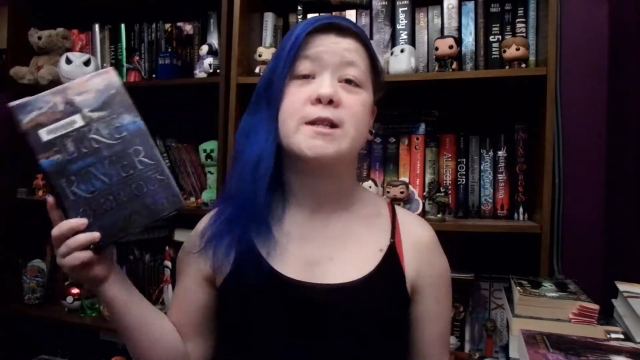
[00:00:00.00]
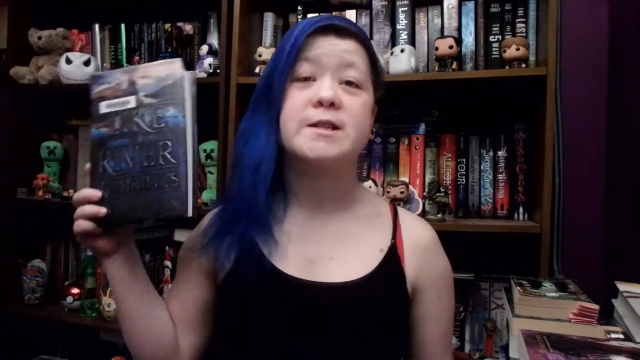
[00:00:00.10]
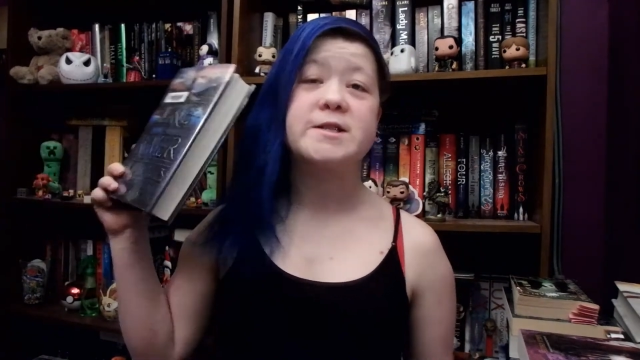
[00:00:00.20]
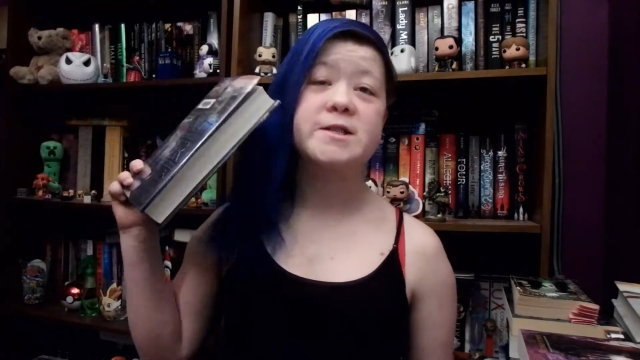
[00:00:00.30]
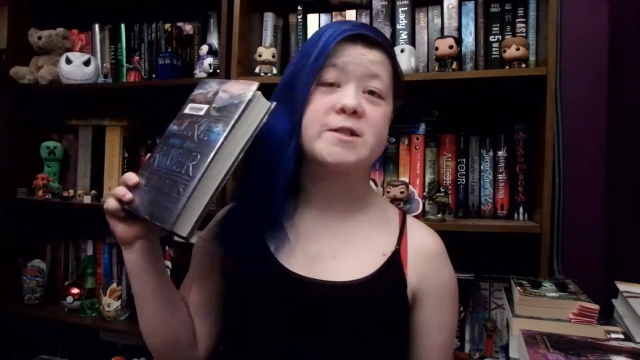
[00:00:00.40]

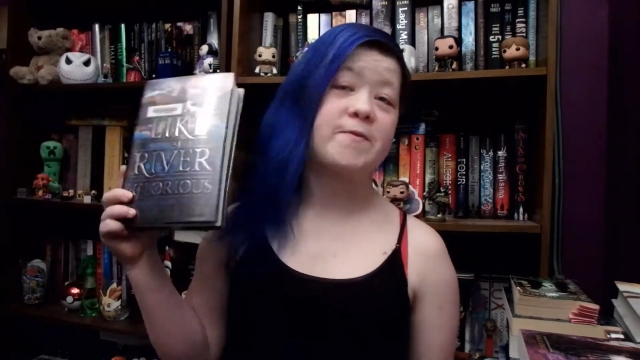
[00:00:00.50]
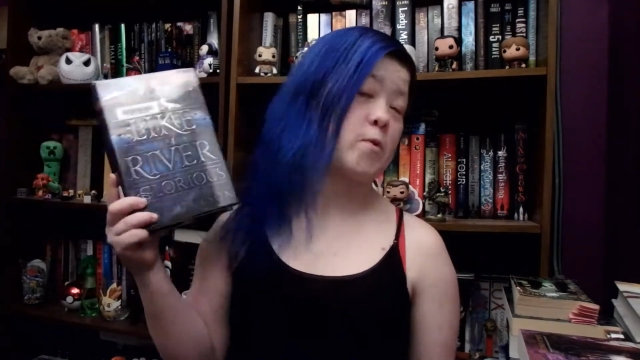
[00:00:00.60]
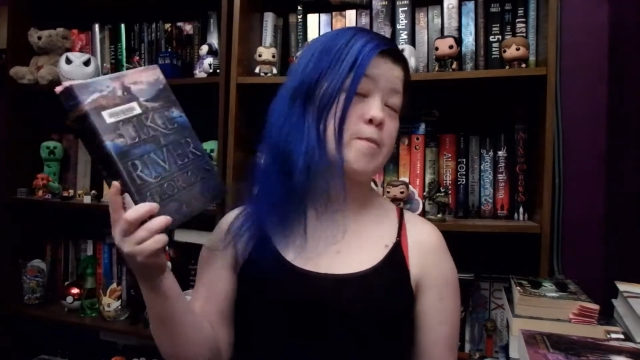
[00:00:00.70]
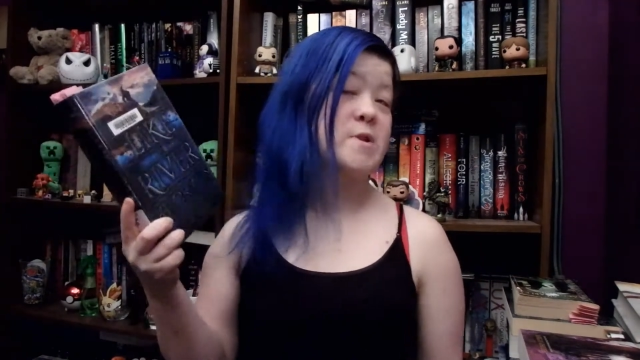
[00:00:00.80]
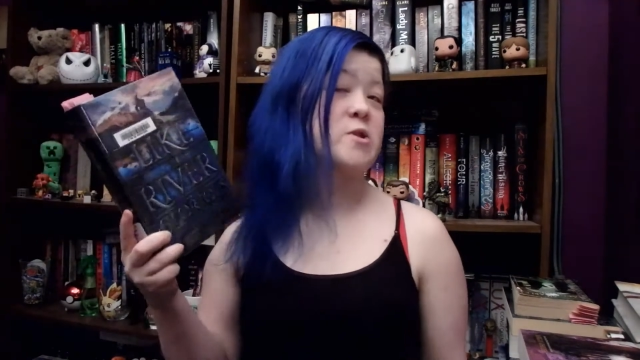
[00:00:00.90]
This is
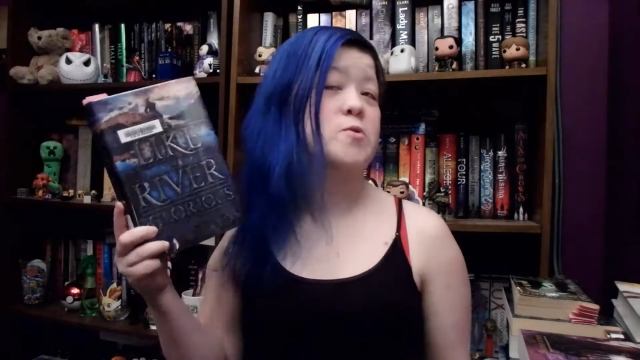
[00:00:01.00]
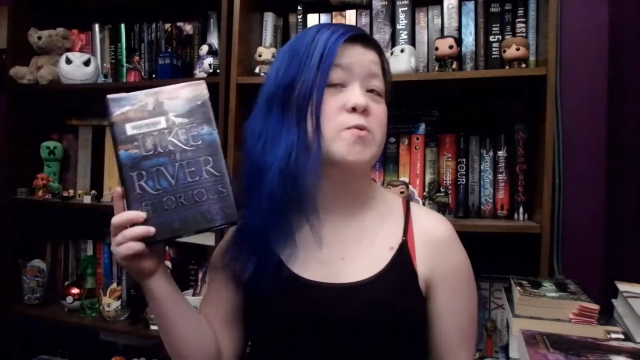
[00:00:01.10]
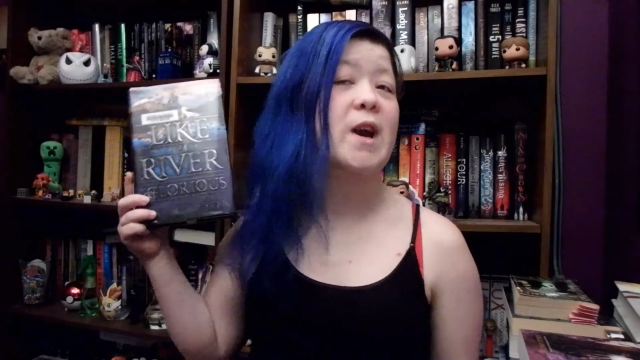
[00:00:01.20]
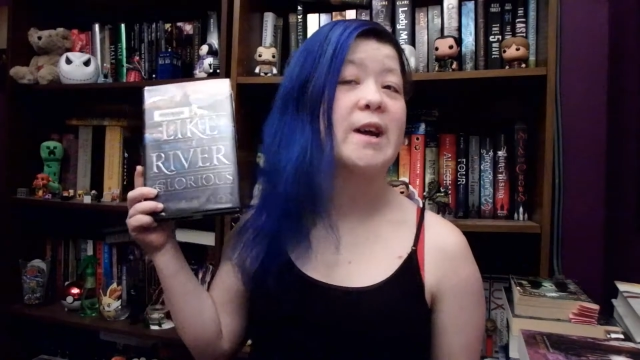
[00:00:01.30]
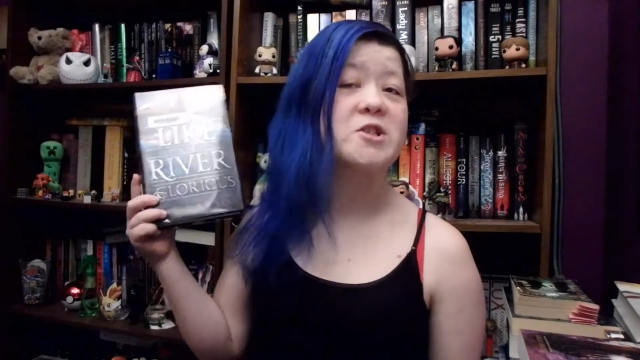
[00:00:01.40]
for me
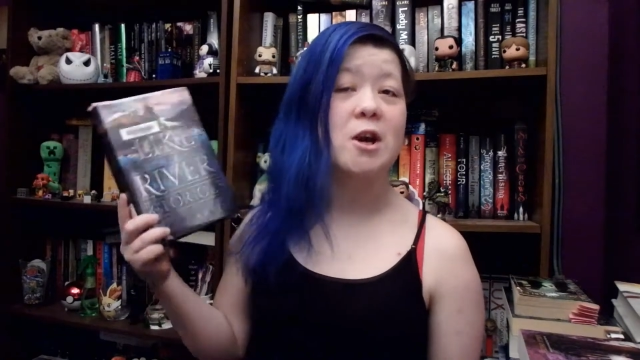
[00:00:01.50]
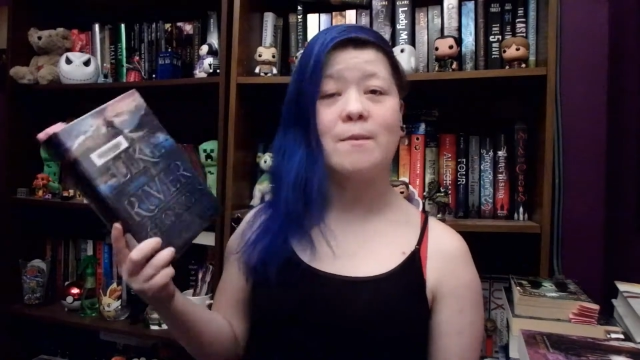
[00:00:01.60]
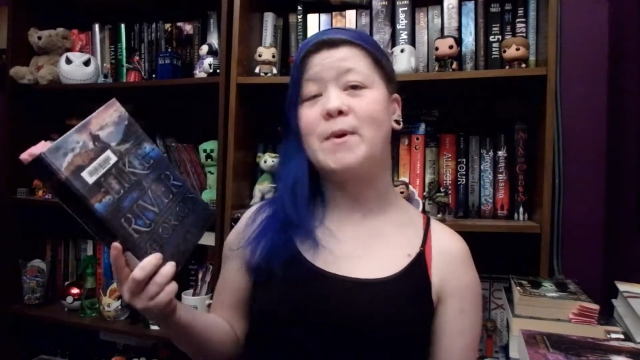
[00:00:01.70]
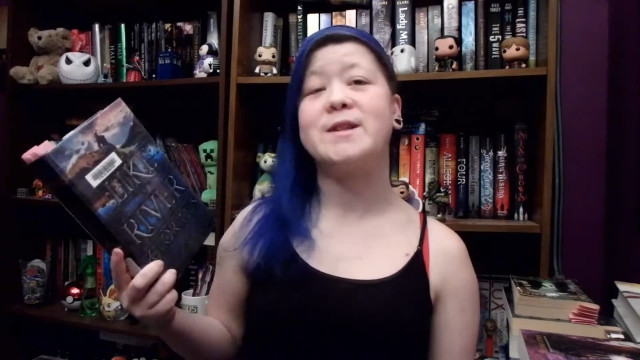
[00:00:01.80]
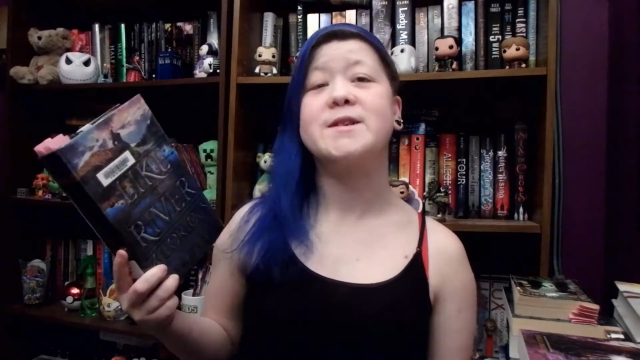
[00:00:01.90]
to catch
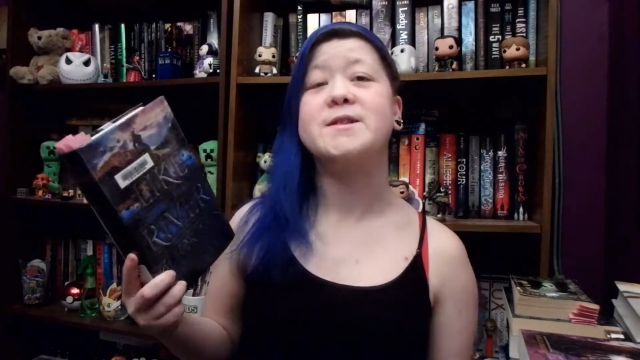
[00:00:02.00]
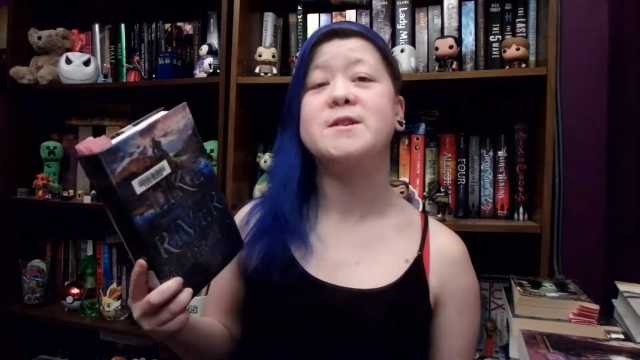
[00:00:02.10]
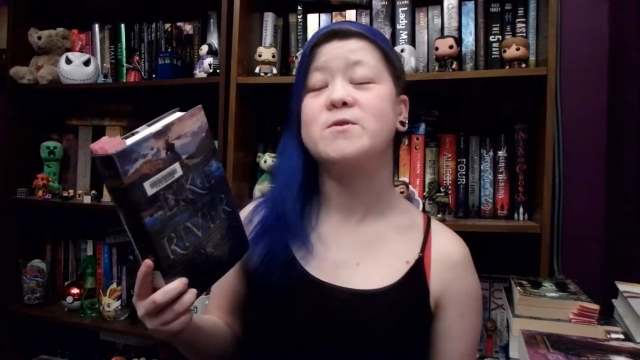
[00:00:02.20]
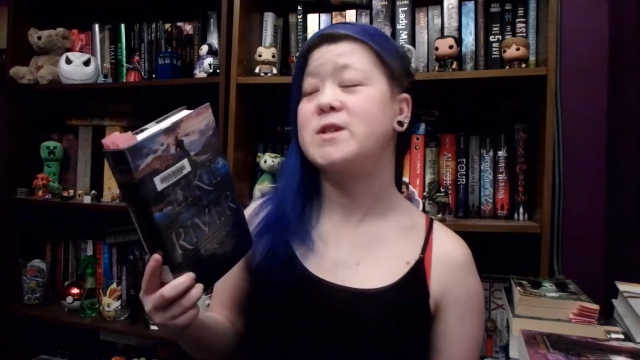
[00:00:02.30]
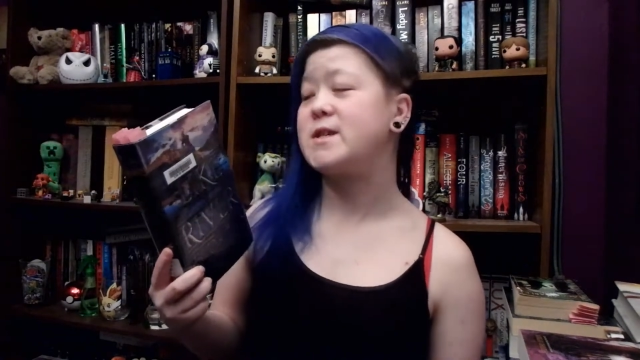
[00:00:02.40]
up on the
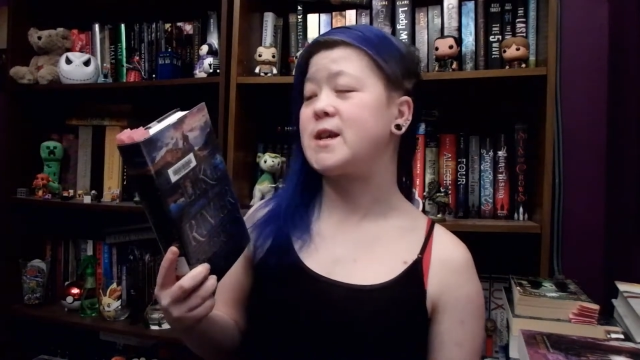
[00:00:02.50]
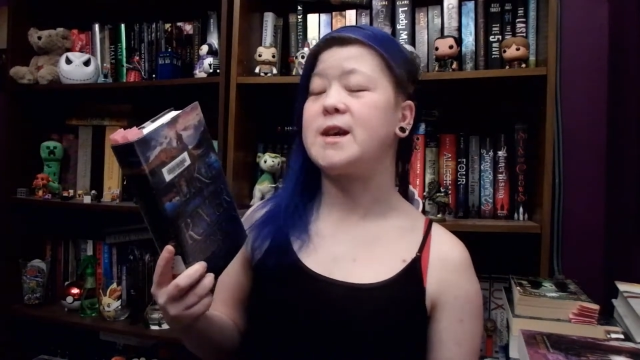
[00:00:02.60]
series,